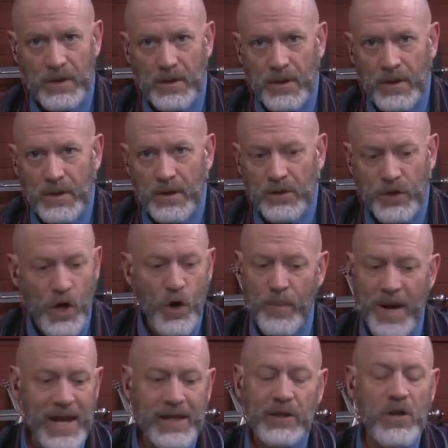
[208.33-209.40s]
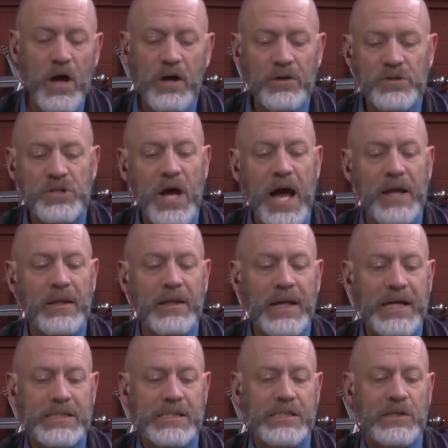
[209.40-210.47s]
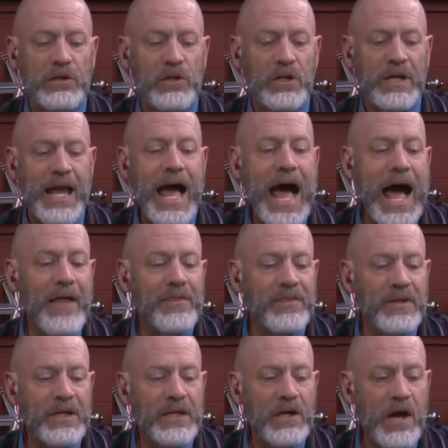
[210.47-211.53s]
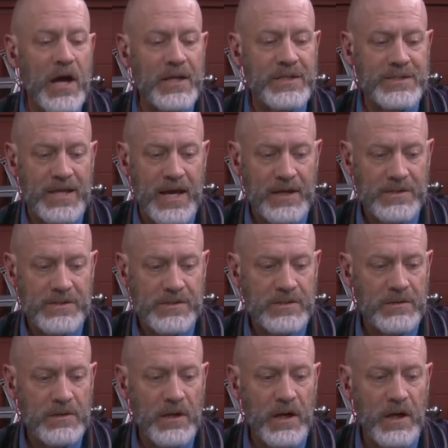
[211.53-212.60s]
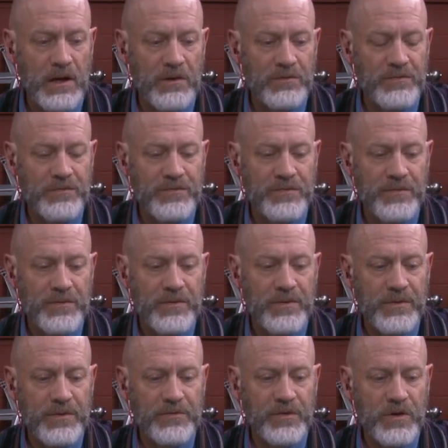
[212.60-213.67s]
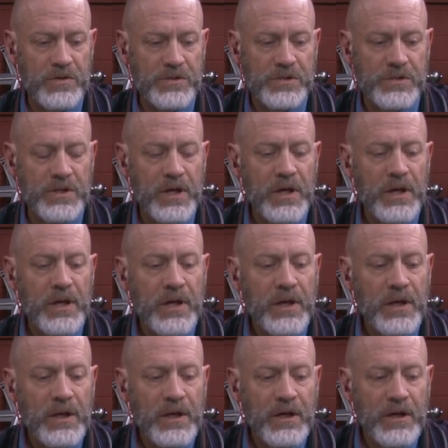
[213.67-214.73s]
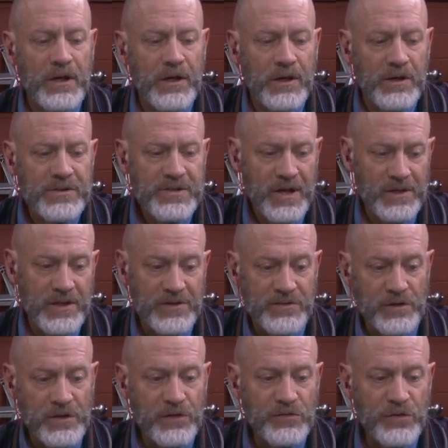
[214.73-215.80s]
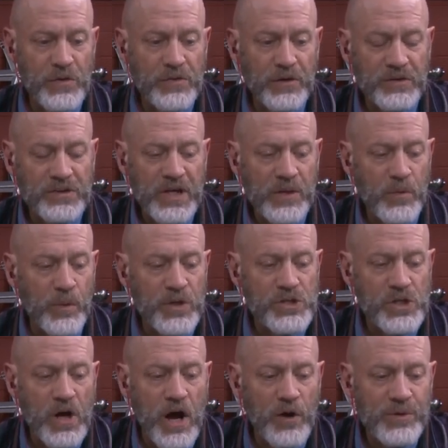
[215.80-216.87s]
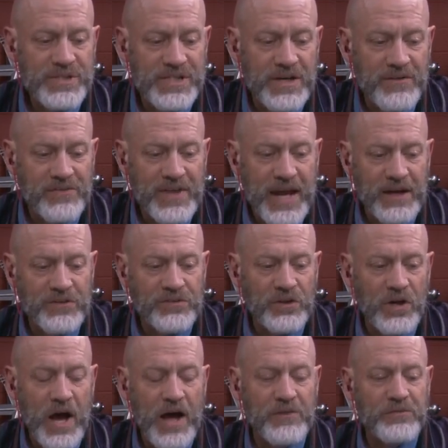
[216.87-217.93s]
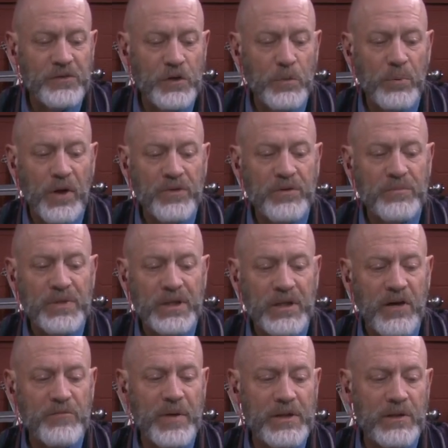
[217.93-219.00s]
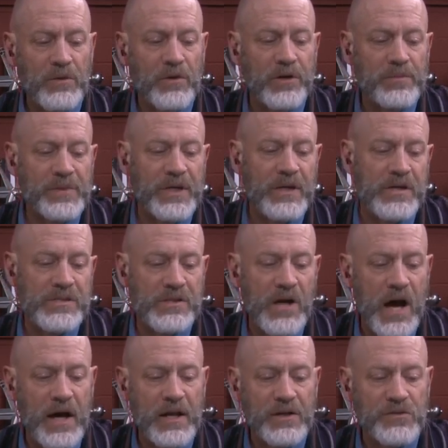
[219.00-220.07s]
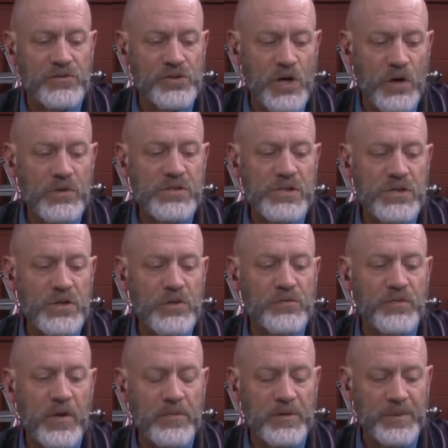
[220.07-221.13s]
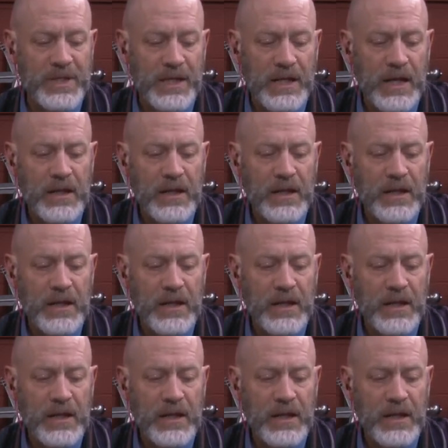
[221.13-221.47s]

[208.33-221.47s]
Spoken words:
No, by a long shot. Let's look at the context of the verse. 2 Thessalonians 2:13, but we should always give thanks to God for you, brethren, beloved by the Lord, because God has chosen you from the beginning